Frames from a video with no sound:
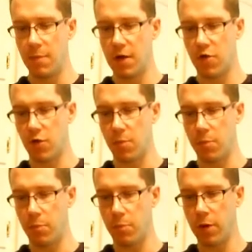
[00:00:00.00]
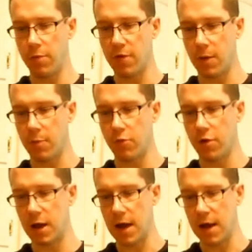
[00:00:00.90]
Make sure it bubbles up
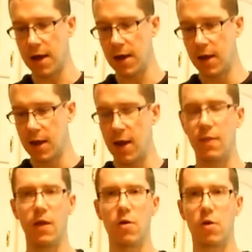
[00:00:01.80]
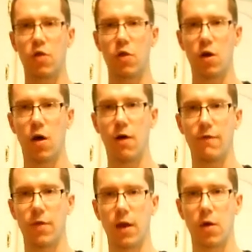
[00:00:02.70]
pretty high, and then you can shut it
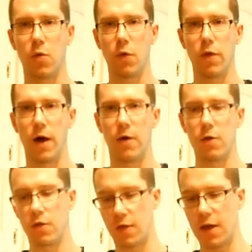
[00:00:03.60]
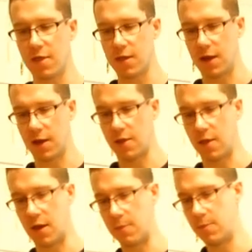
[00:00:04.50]
off and let it cool down. So that's the next
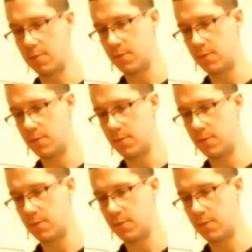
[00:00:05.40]
step.